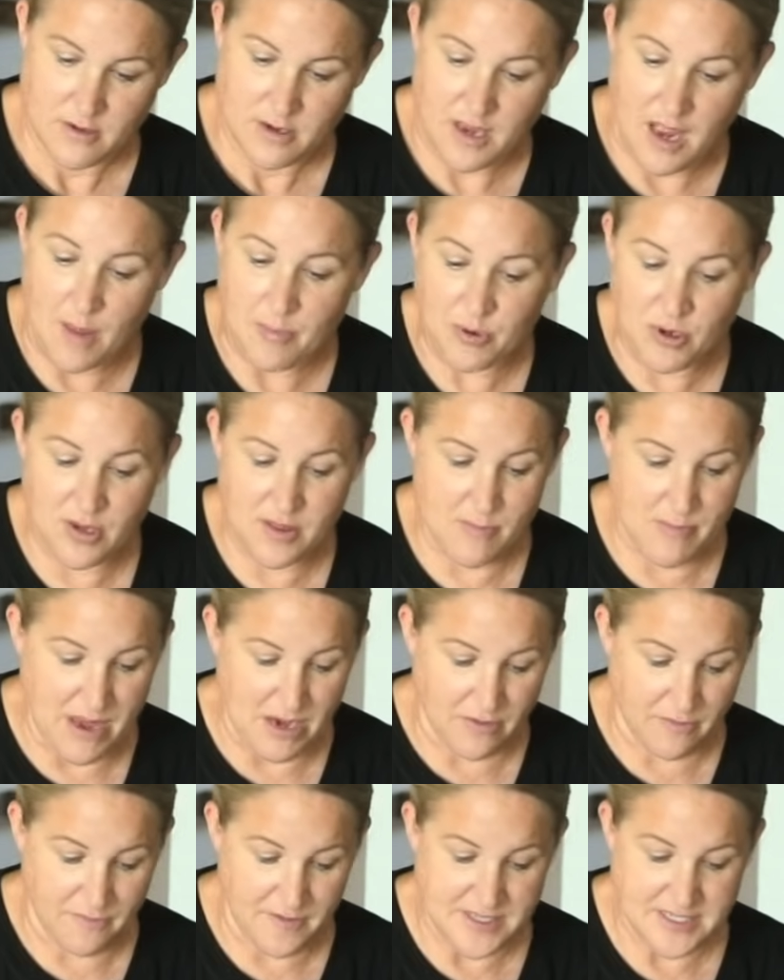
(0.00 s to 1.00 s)
Couple of the
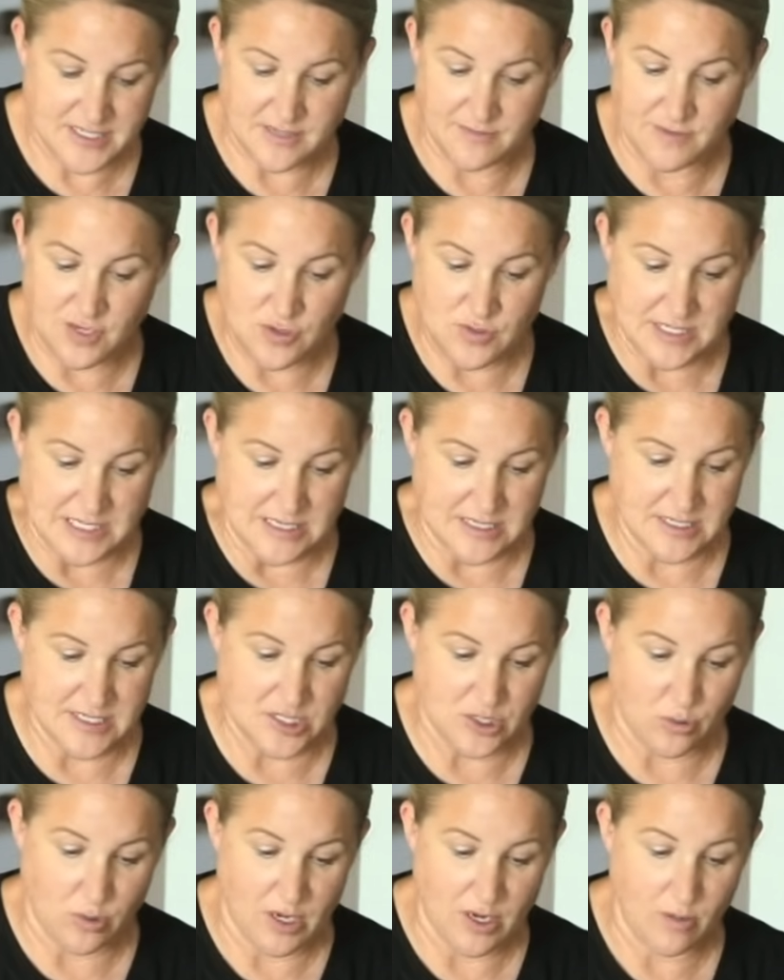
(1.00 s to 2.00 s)
benefits of using a
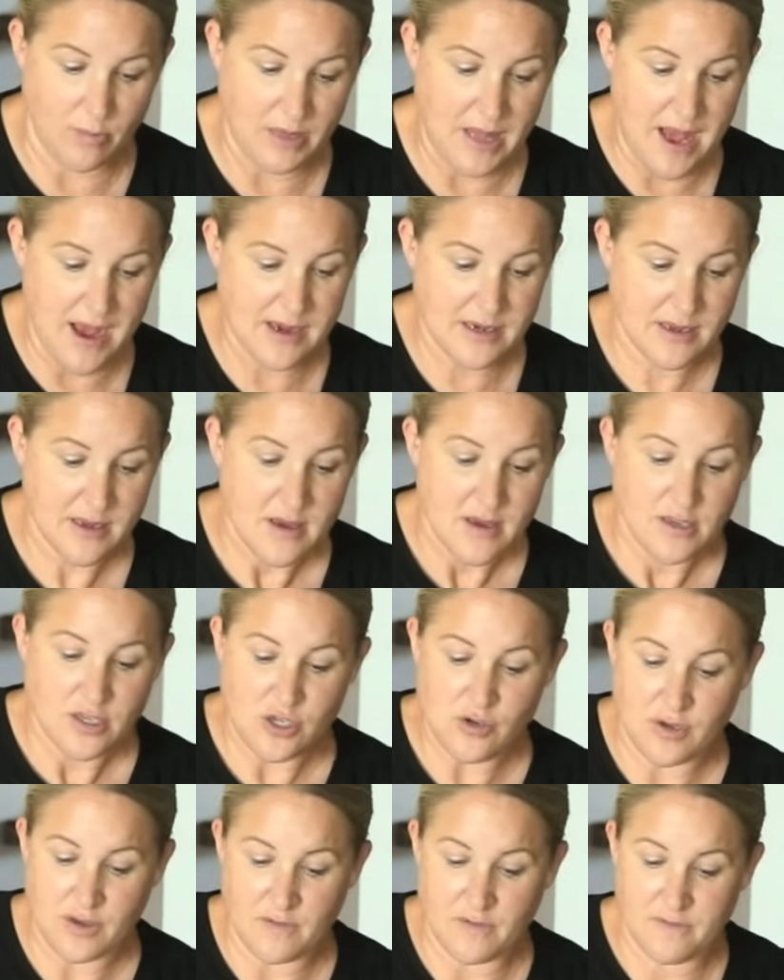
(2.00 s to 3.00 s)
soil block,
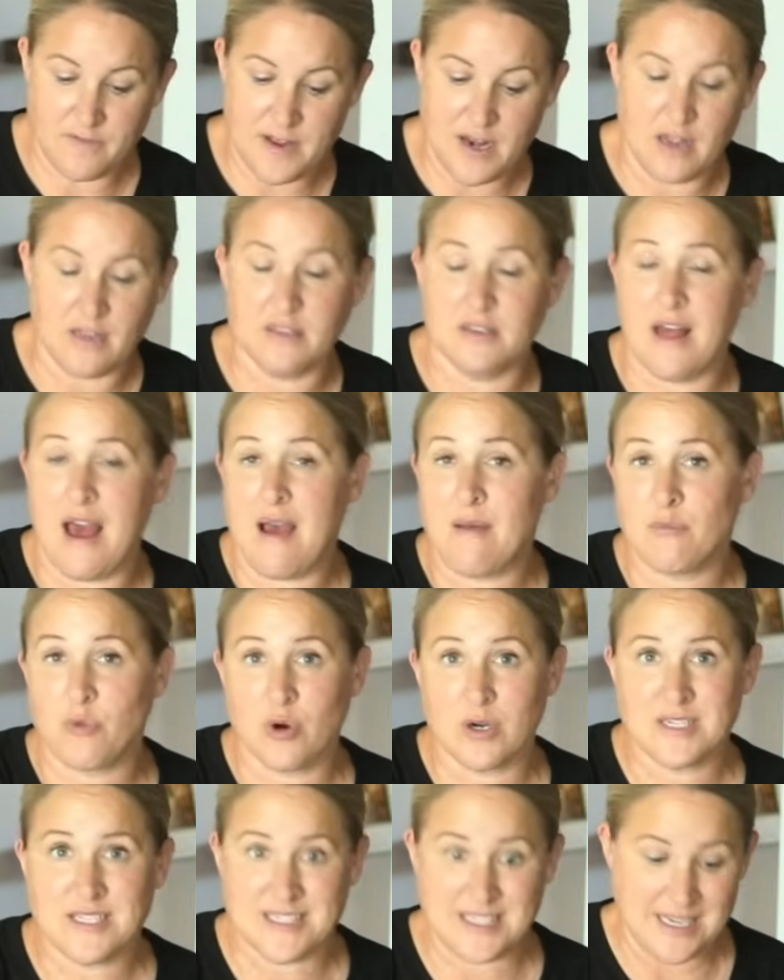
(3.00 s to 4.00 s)
you can fit a lot
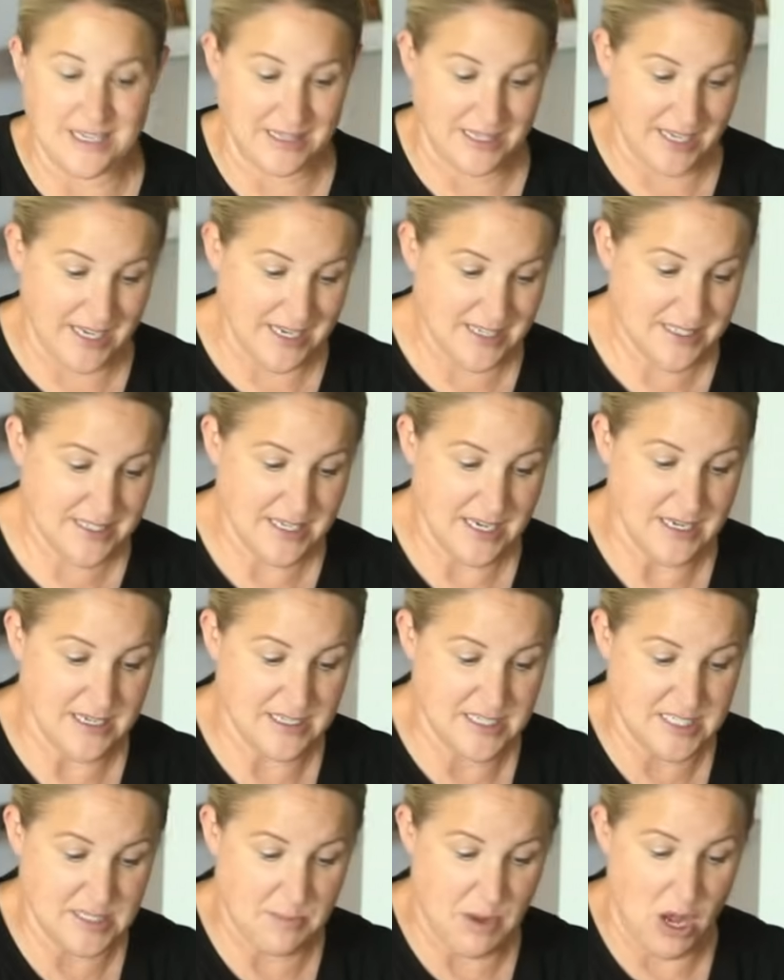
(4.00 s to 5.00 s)
more seedlings in a
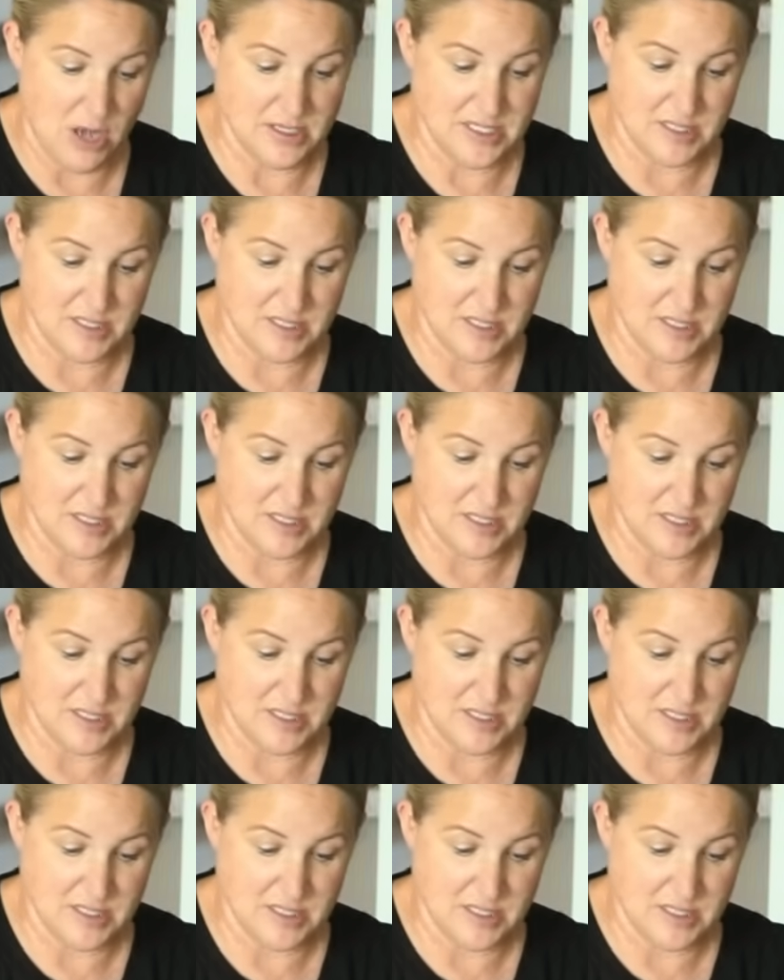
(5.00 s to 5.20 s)
small